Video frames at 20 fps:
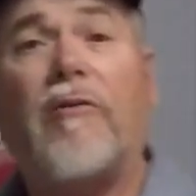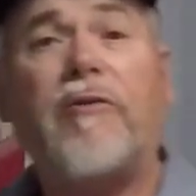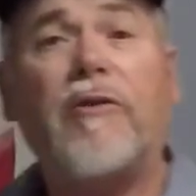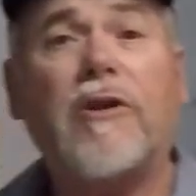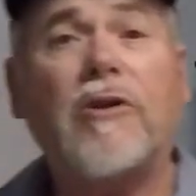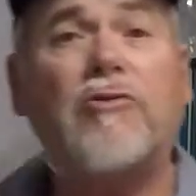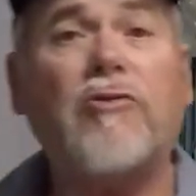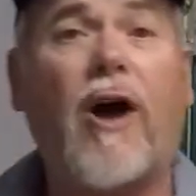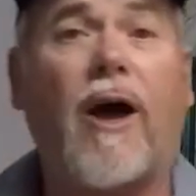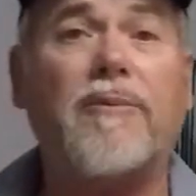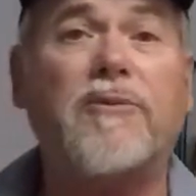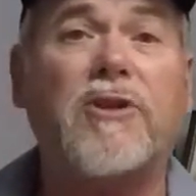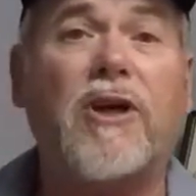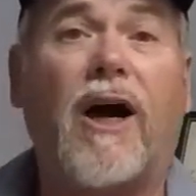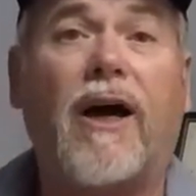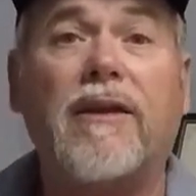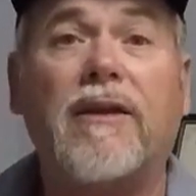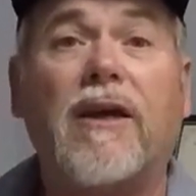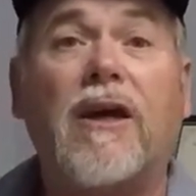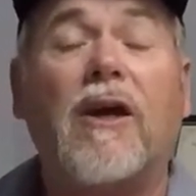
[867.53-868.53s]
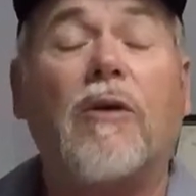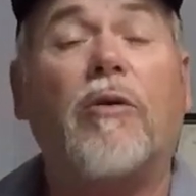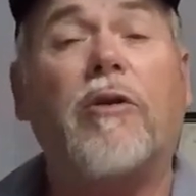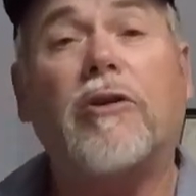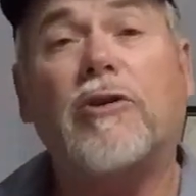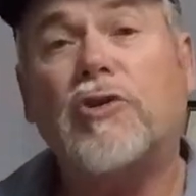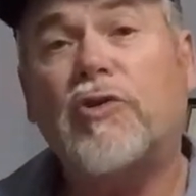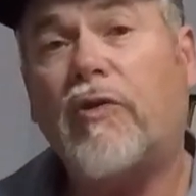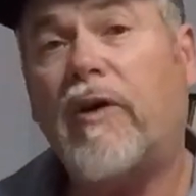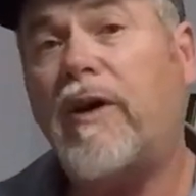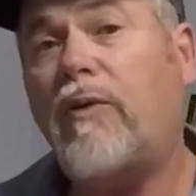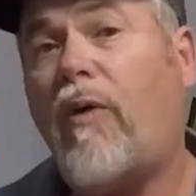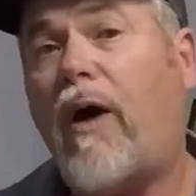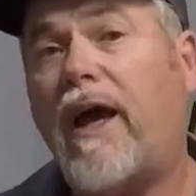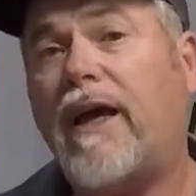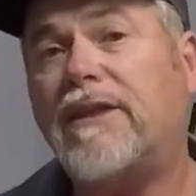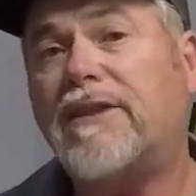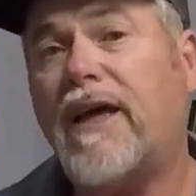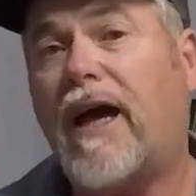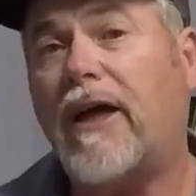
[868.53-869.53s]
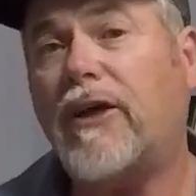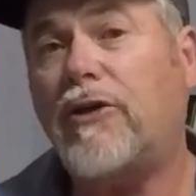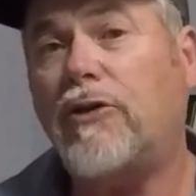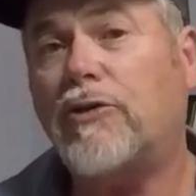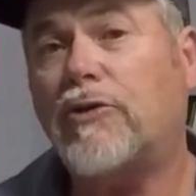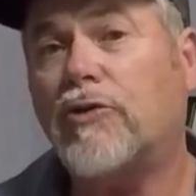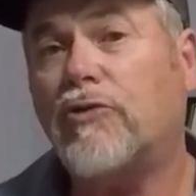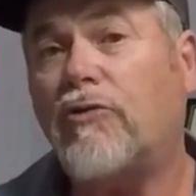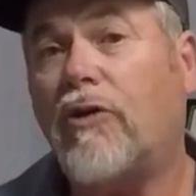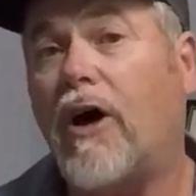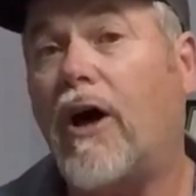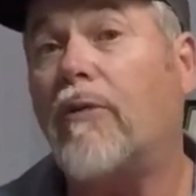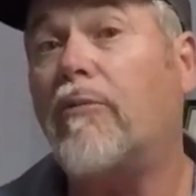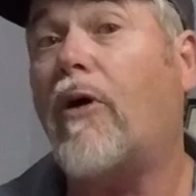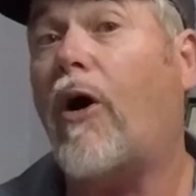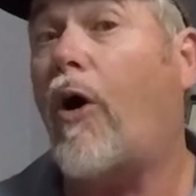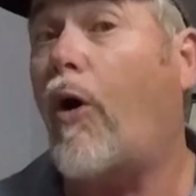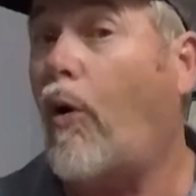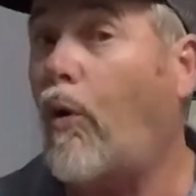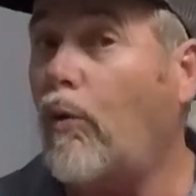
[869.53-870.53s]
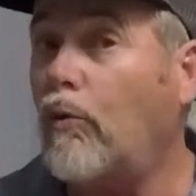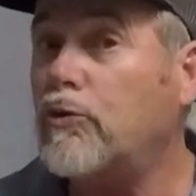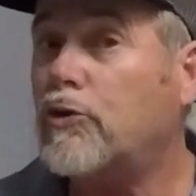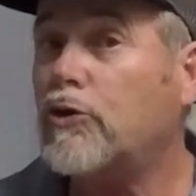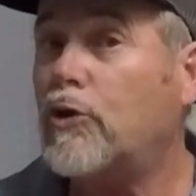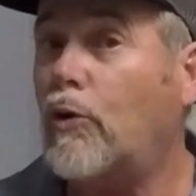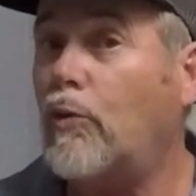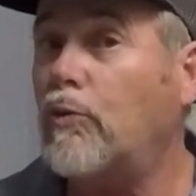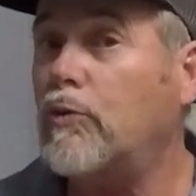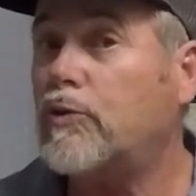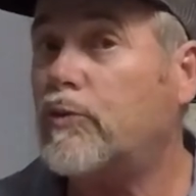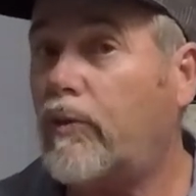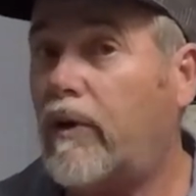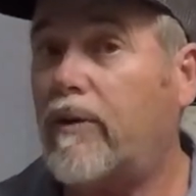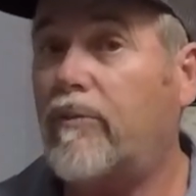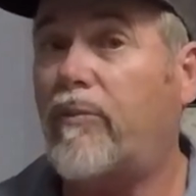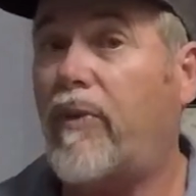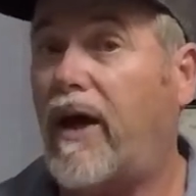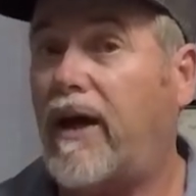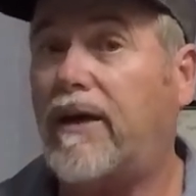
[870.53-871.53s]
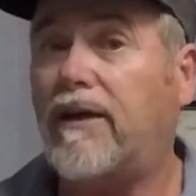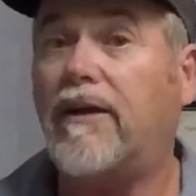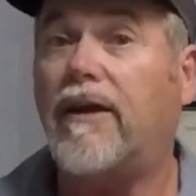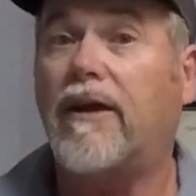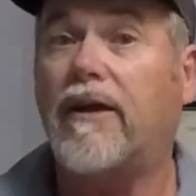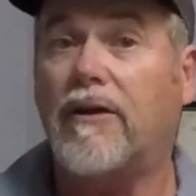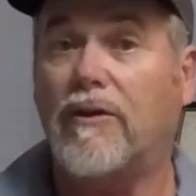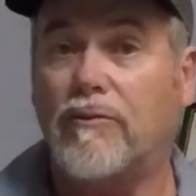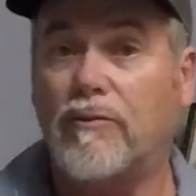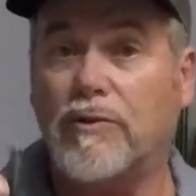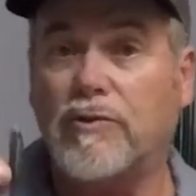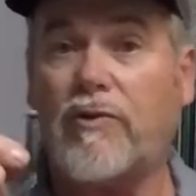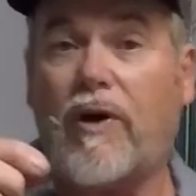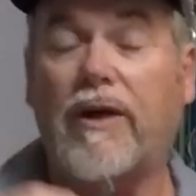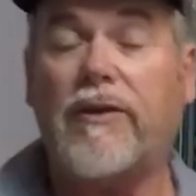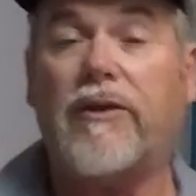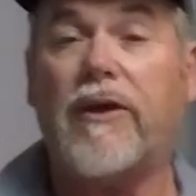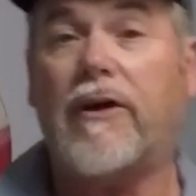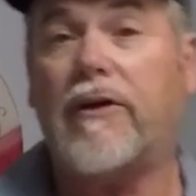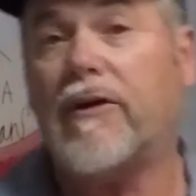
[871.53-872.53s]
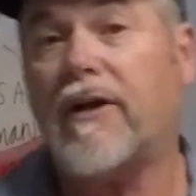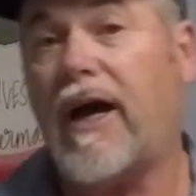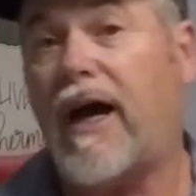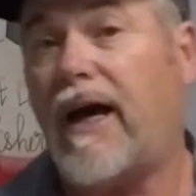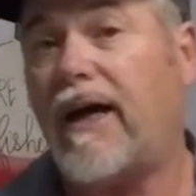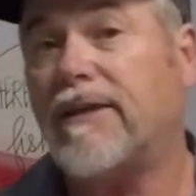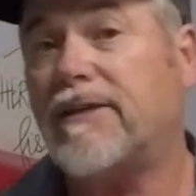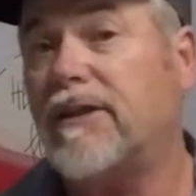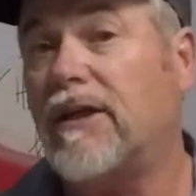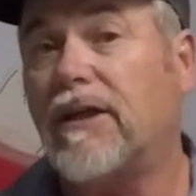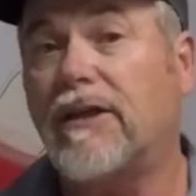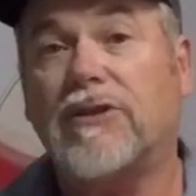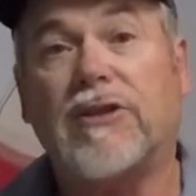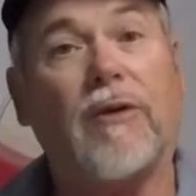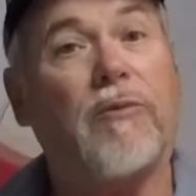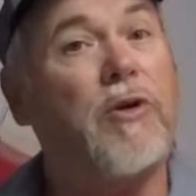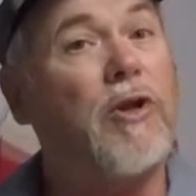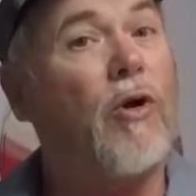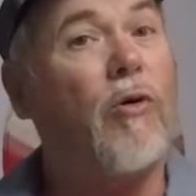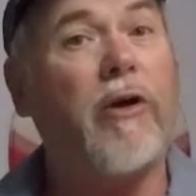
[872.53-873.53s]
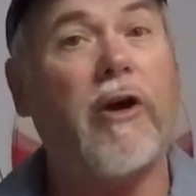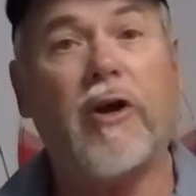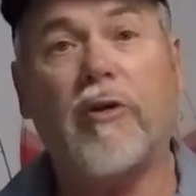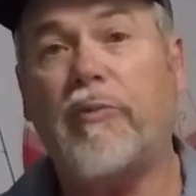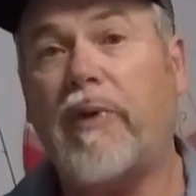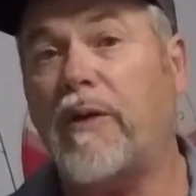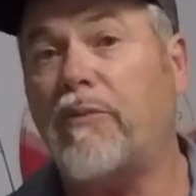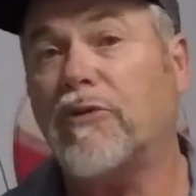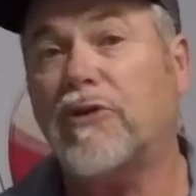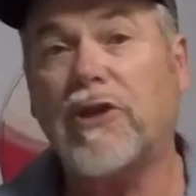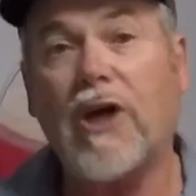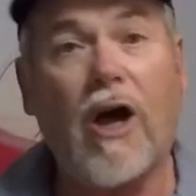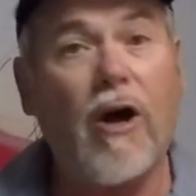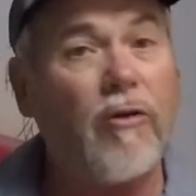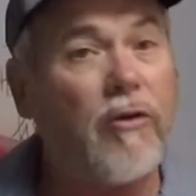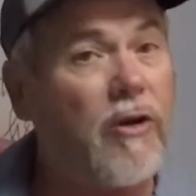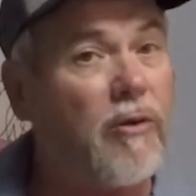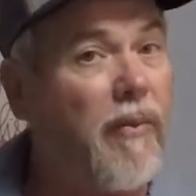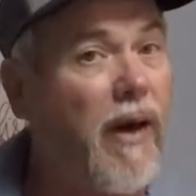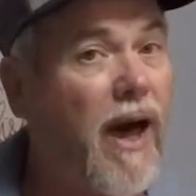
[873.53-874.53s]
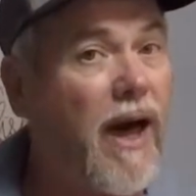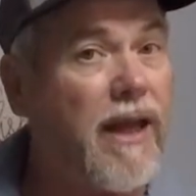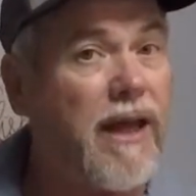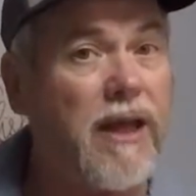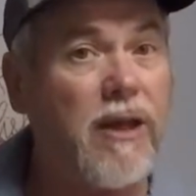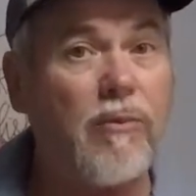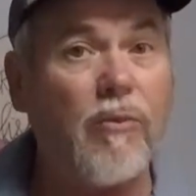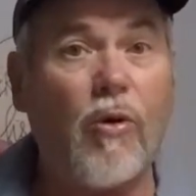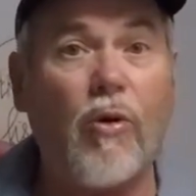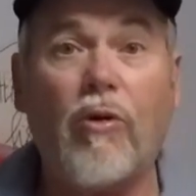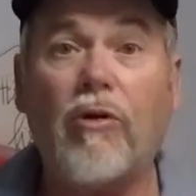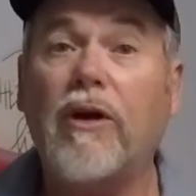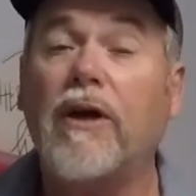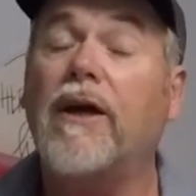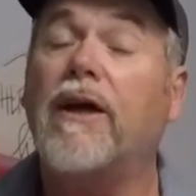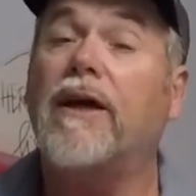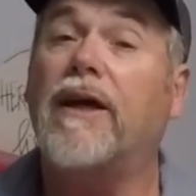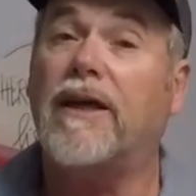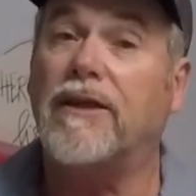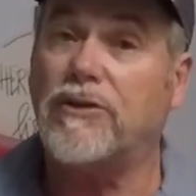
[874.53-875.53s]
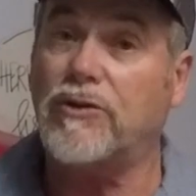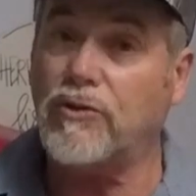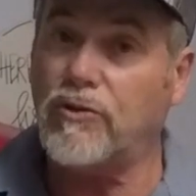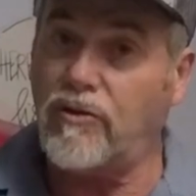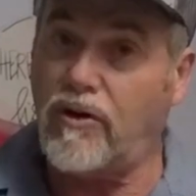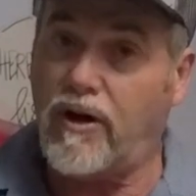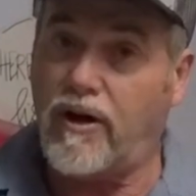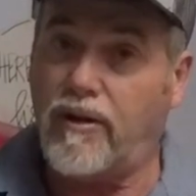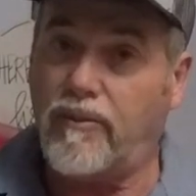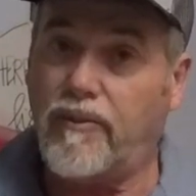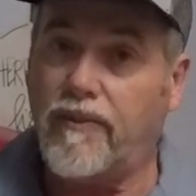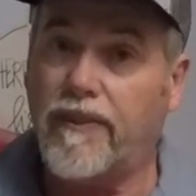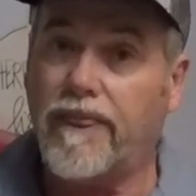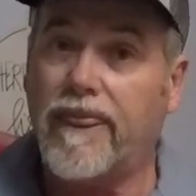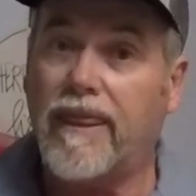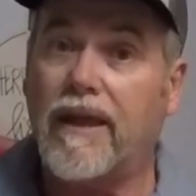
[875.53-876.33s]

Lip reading: for the drop shot. But there's 3 ways I use the grub. Old school swim bait was right there, guys. Something you don't hear people talking about anymore is the grub.